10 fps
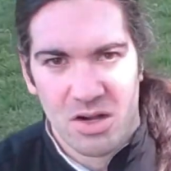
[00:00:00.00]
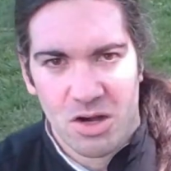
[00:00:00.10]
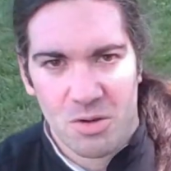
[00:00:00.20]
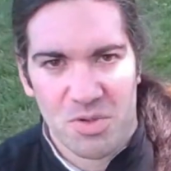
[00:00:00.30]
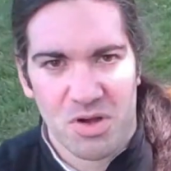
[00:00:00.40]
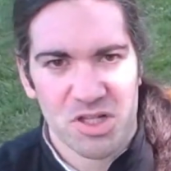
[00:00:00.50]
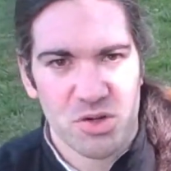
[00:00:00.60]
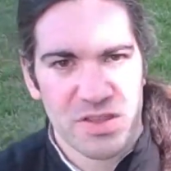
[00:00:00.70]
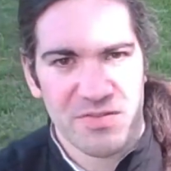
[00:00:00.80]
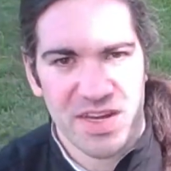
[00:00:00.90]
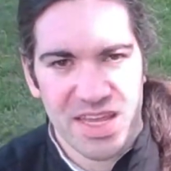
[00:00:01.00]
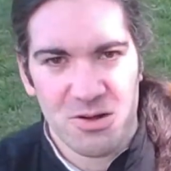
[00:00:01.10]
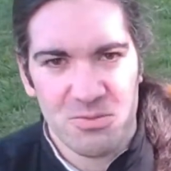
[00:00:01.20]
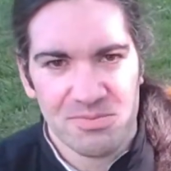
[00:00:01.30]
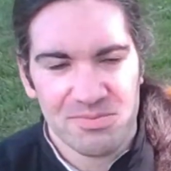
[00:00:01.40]
Hope you all enjoyed the
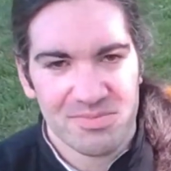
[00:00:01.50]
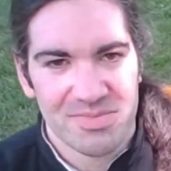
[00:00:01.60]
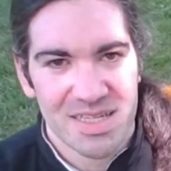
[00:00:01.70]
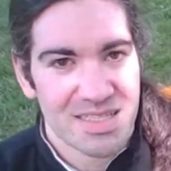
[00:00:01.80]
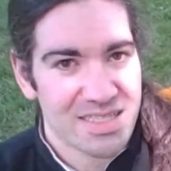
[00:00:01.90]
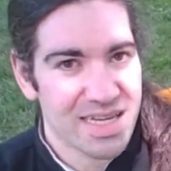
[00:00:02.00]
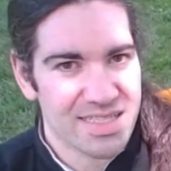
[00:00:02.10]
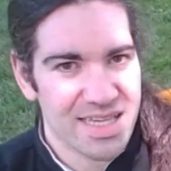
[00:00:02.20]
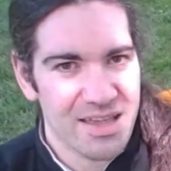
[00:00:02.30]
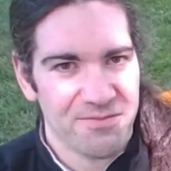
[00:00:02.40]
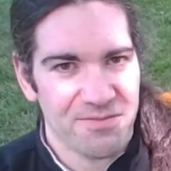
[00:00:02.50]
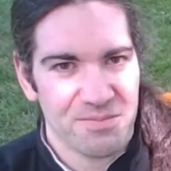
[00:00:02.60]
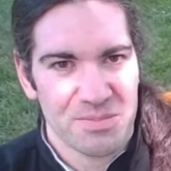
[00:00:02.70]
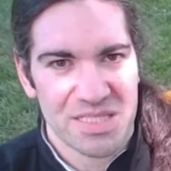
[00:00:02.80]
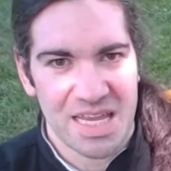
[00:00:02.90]
video. Stay safe,
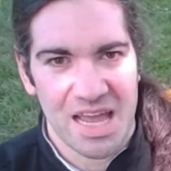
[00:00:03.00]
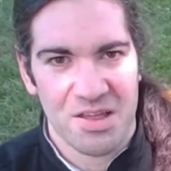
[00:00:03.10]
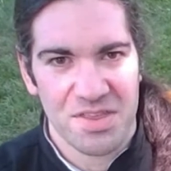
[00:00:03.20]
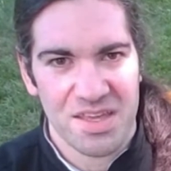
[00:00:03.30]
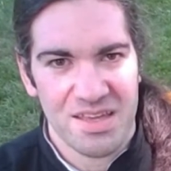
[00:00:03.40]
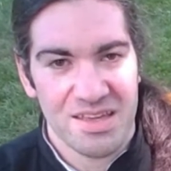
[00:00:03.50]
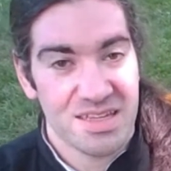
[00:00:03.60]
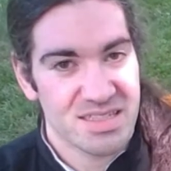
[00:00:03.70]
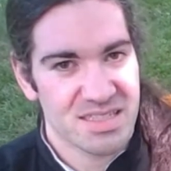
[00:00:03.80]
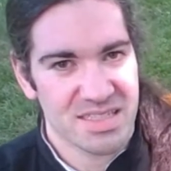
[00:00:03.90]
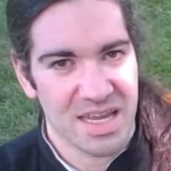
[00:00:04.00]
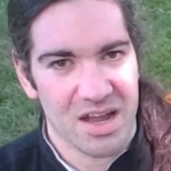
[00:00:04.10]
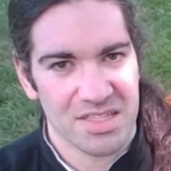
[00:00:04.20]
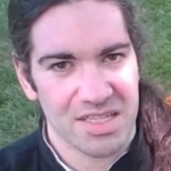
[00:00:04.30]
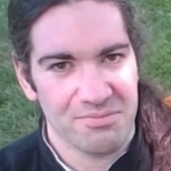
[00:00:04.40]
stay healthy, stay
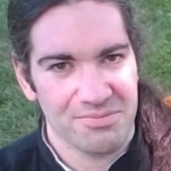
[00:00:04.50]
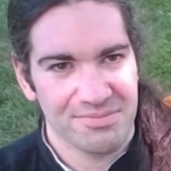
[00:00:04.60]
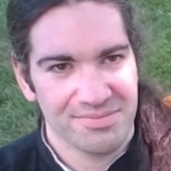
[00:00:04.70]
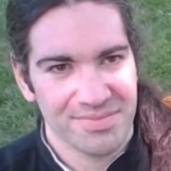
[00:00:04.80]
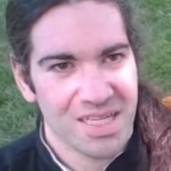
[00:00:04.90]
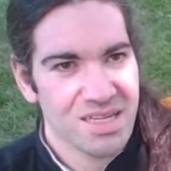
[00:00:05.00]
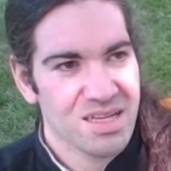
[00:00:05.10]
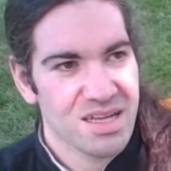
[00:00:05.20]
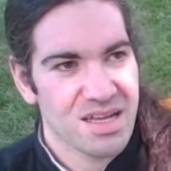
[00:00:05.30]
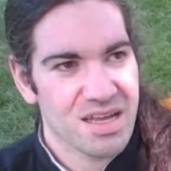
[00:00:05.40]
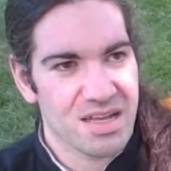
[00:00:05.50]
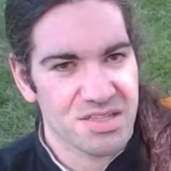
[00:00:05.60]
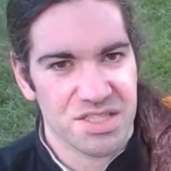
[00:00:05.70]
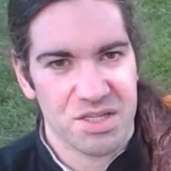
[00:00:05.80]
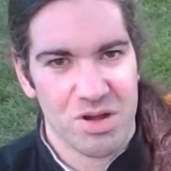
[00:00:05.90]
awesome, and I'll
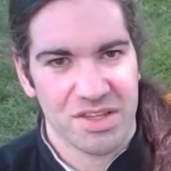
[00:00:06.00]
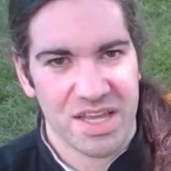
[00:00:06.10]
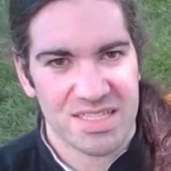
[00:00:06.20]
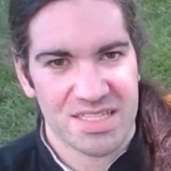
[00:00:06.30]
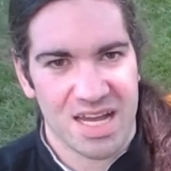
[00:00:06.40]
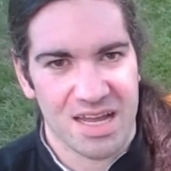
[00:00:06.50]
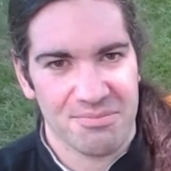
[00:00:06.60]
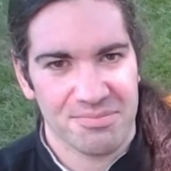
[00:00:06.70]
see you all next time.